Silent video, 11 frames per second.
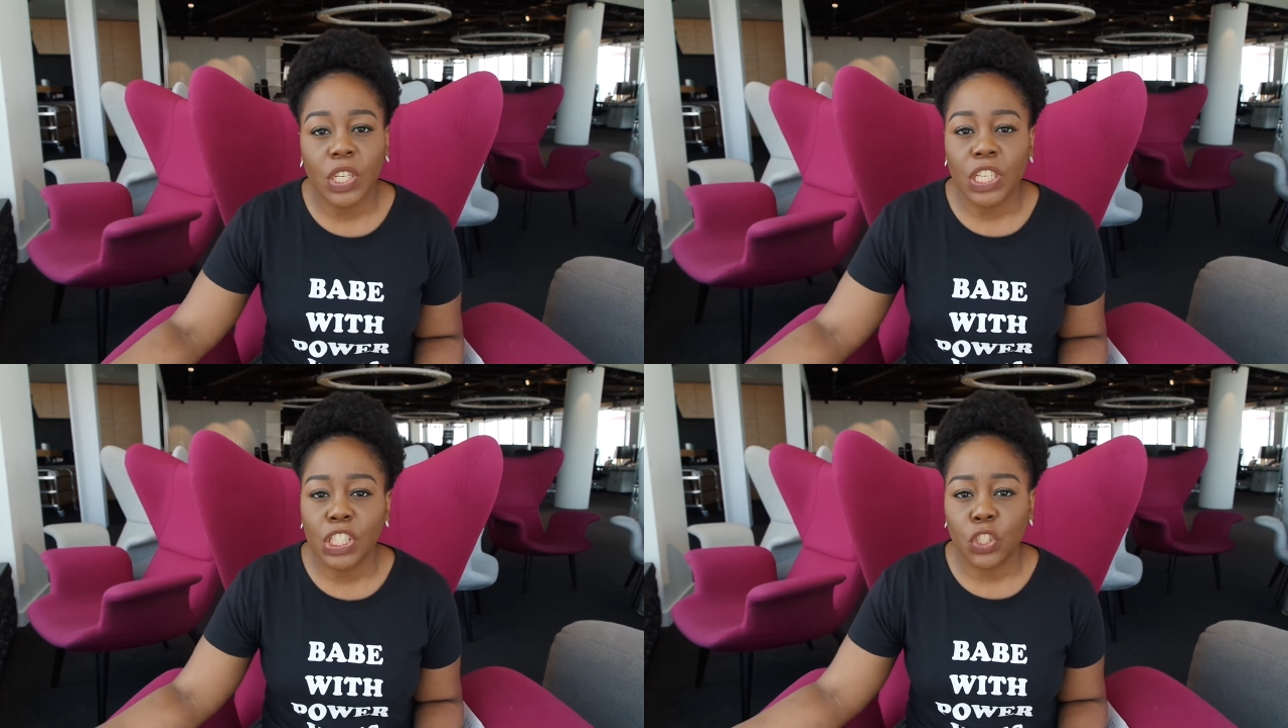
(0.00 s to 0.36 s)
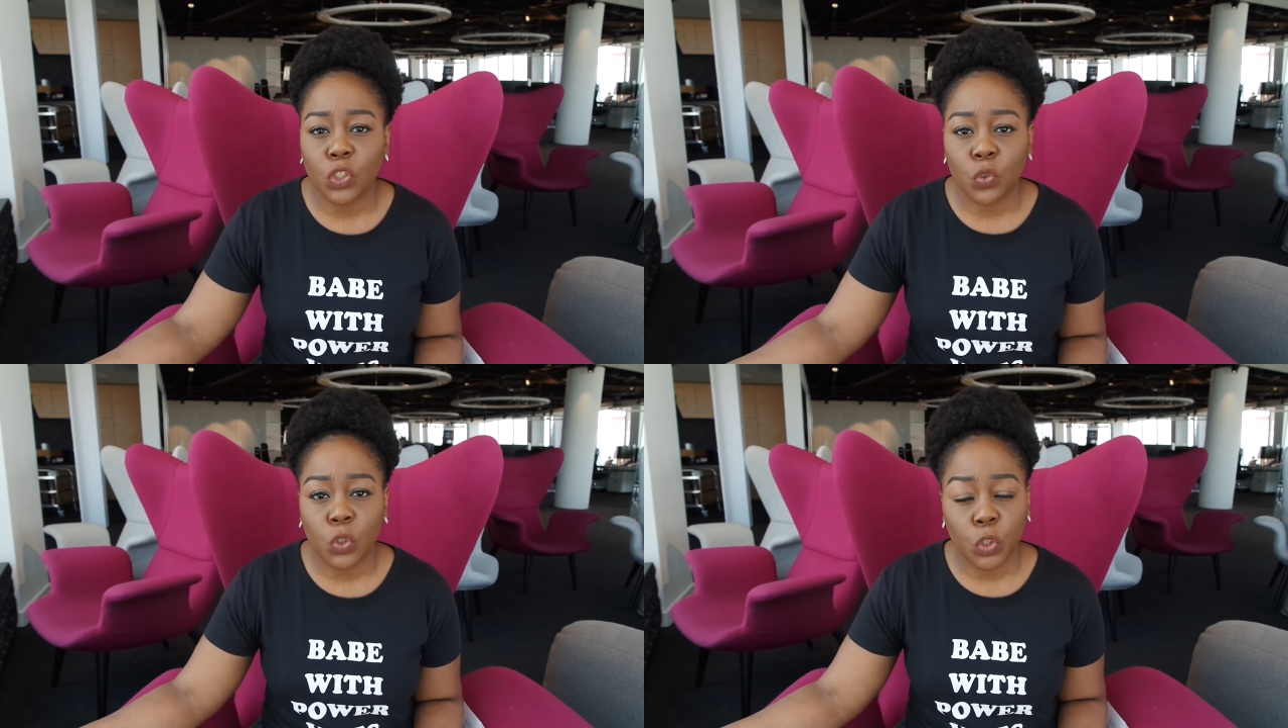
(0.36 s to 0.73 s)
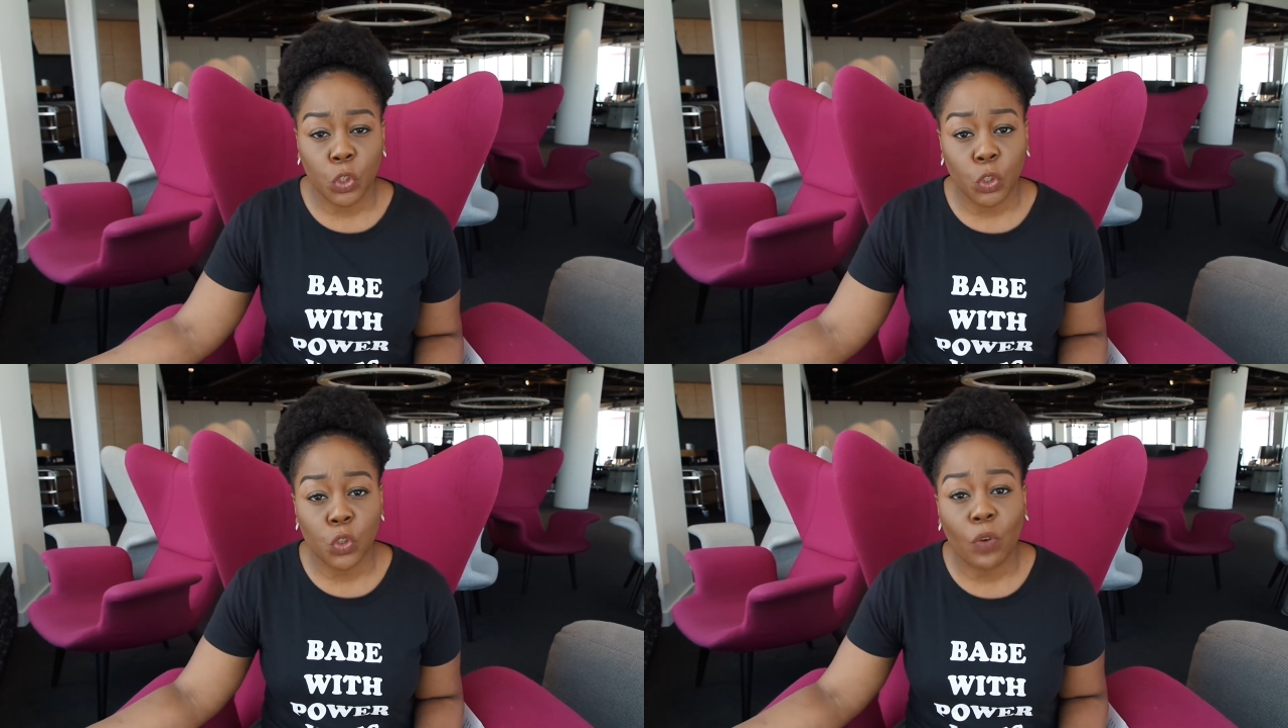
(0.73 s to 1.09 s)
you needed
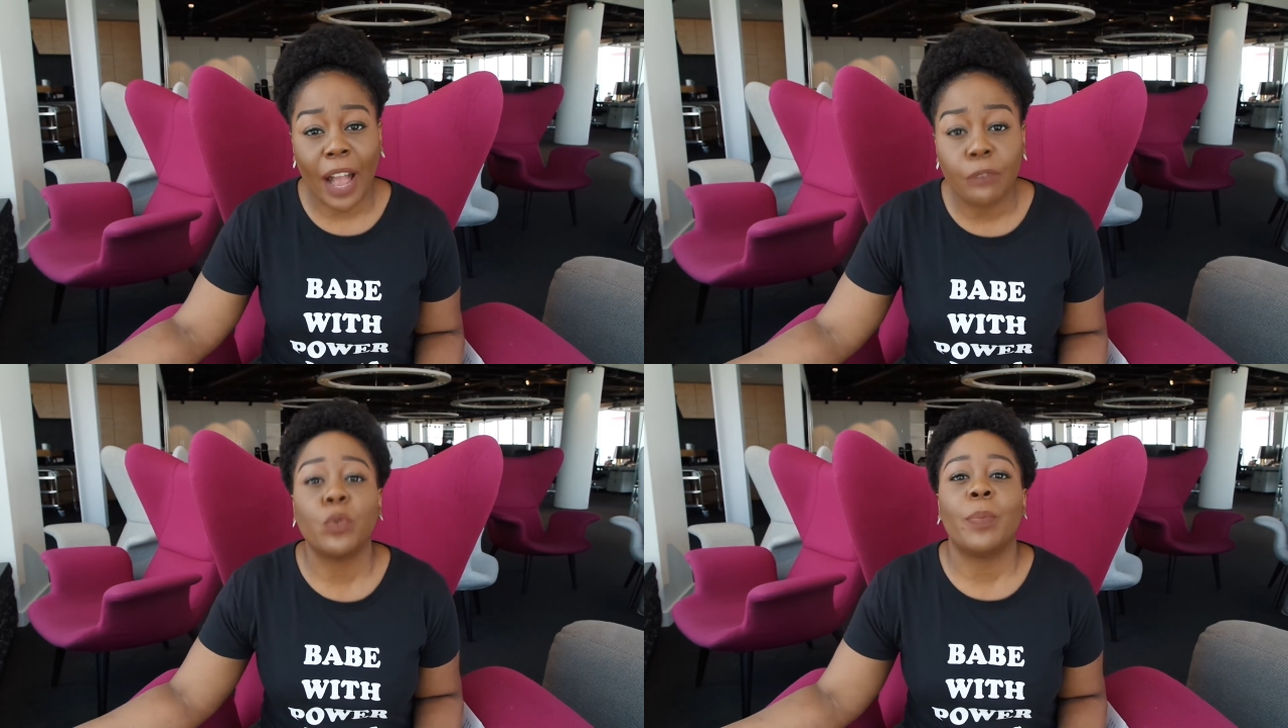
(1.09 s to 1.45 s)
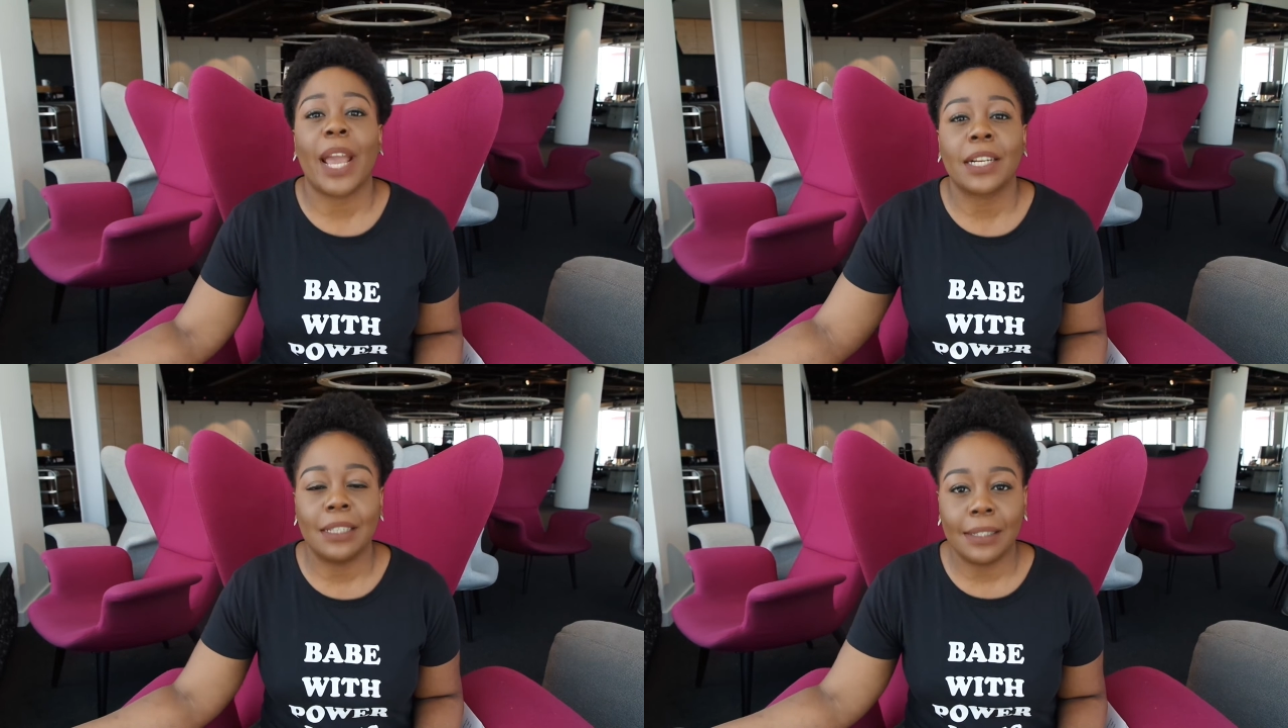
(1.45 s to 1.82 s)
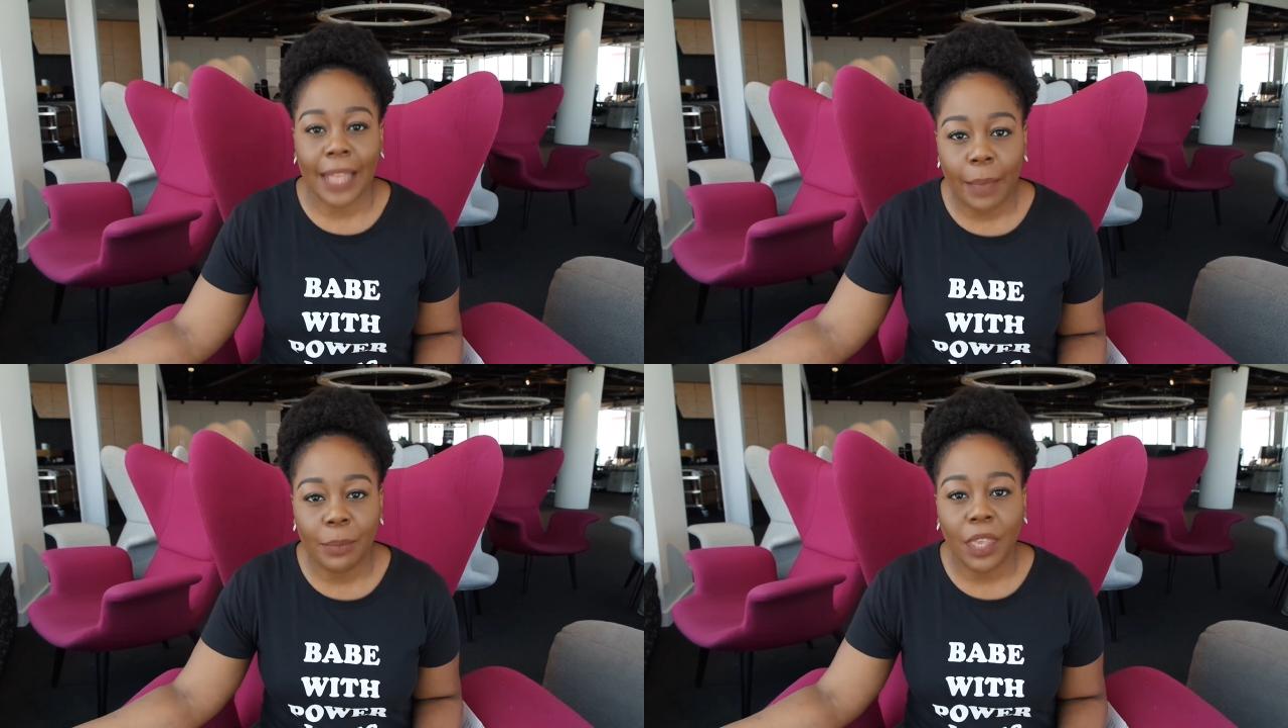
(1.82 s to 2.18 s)
to travel back to
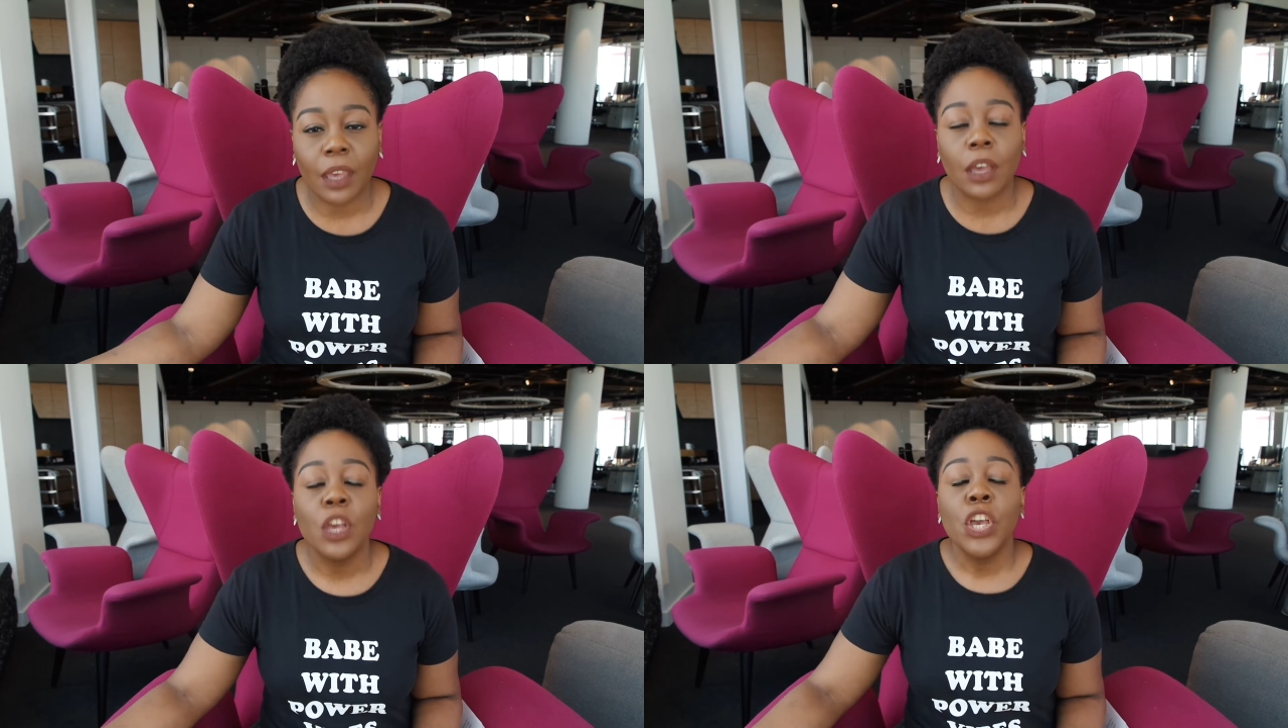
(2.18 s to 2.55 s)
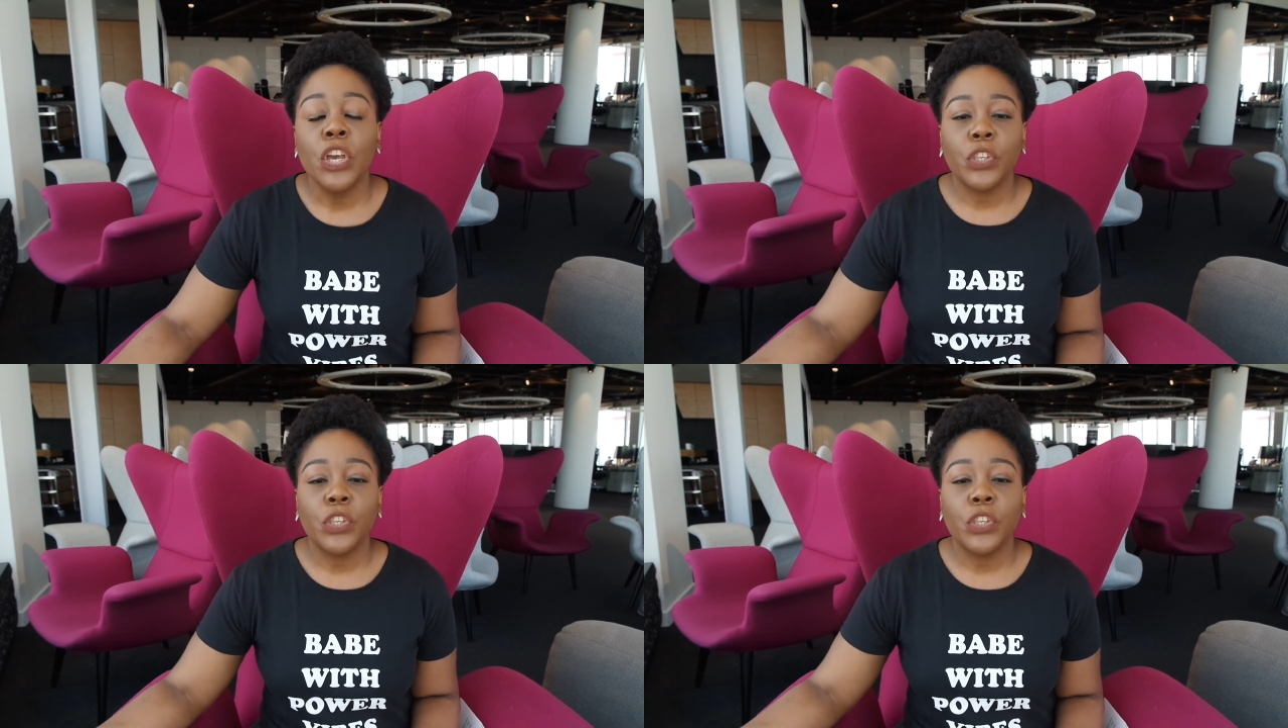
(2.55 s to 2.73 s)
Zambia,